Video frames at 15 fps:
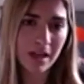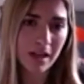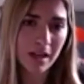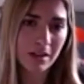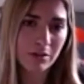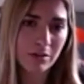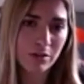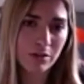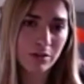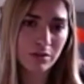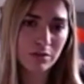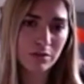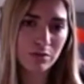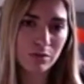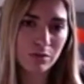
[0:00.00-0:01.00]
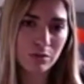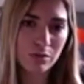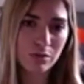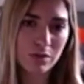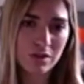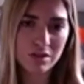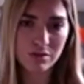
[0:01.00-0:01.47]
In order to
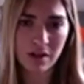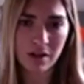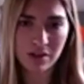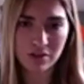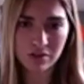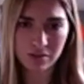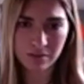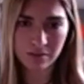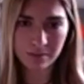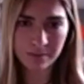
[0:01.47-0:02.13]
structure